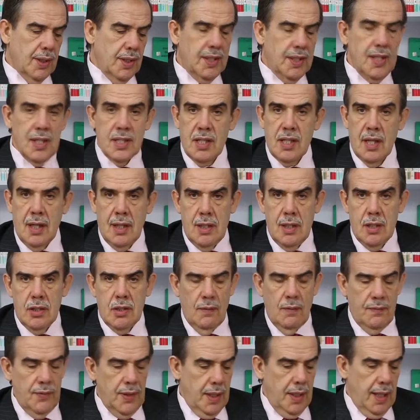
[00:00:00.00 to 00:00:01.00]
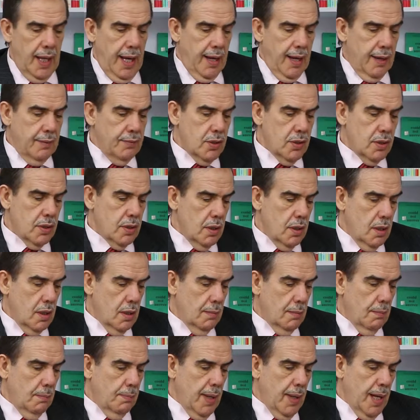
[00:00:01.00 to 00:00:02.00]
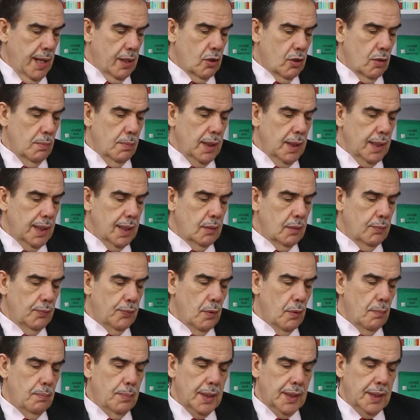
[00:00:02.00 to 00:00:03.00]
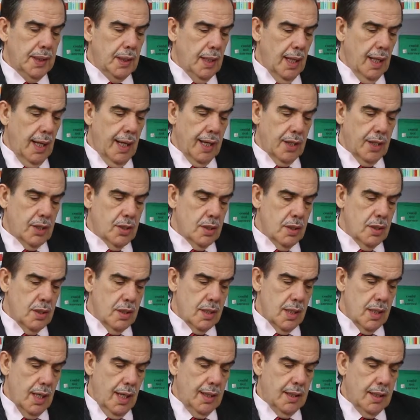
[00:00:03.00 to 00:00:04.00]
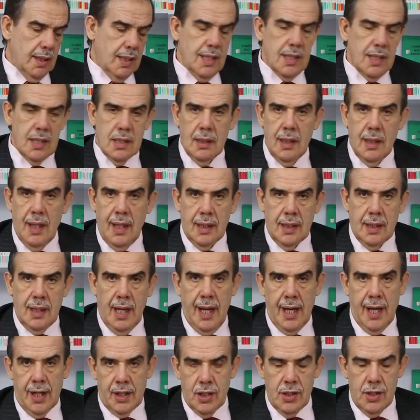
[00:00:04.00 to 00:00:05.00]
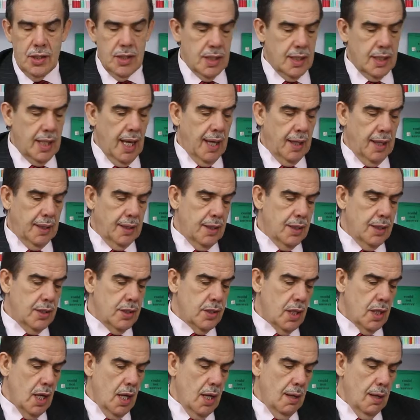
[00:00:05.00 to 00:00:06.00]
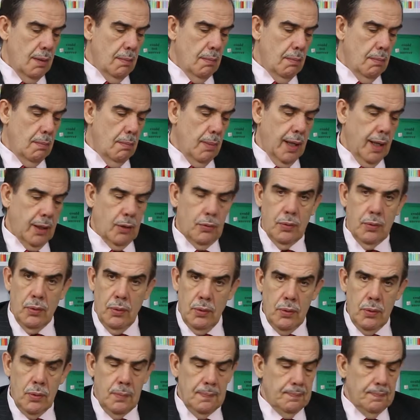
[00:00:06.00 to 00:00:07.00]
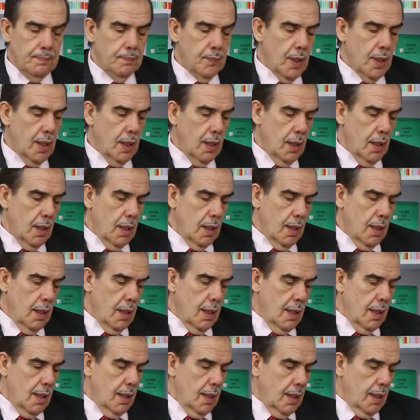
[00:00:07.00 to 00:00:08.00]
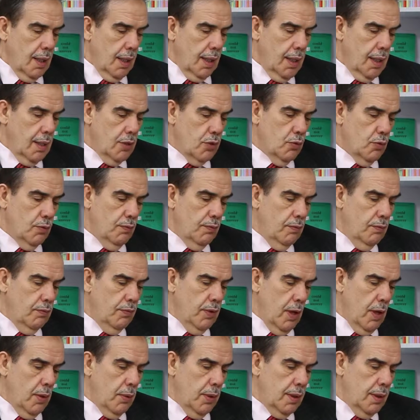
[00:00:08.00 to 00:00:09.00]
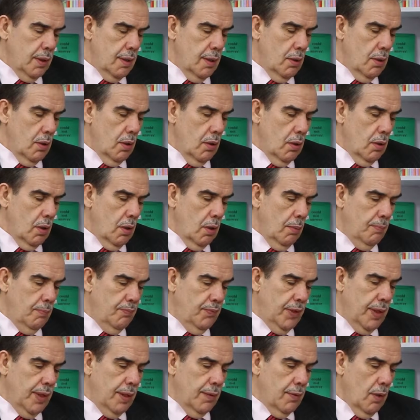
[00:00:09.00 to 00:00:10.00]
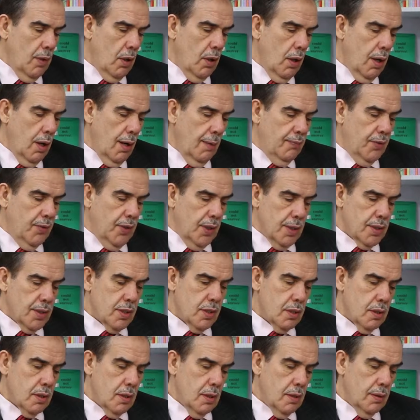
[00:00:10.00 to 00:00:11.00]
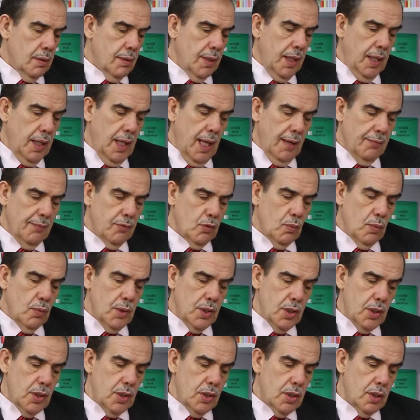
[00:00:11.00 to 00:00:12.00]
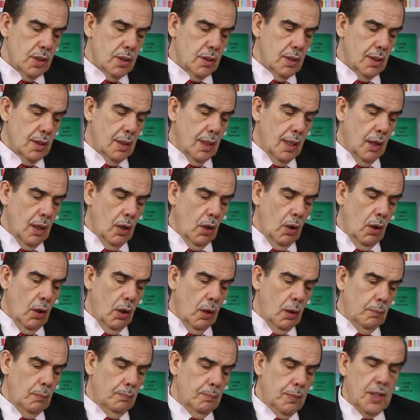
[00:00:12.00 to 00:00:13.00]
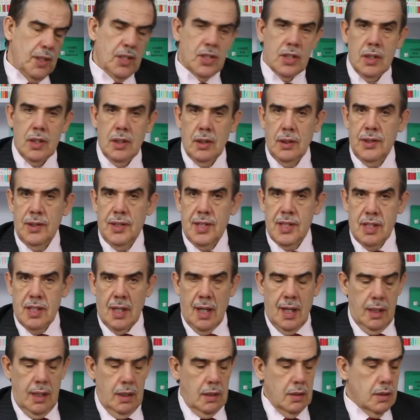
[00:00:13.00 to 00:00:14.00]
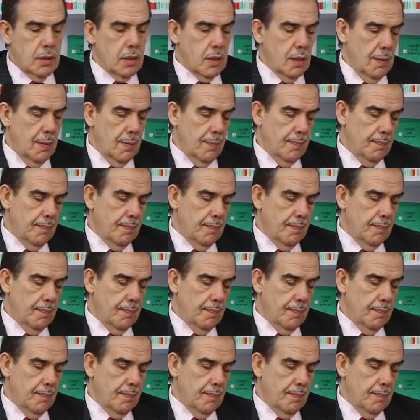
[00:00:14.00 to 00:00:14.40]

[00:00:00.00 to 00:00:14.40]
desires of the nafs, by committing forbidden actions and disliked actions, that is, makruh, is very obvious. The nafs wishes are all bestial desires,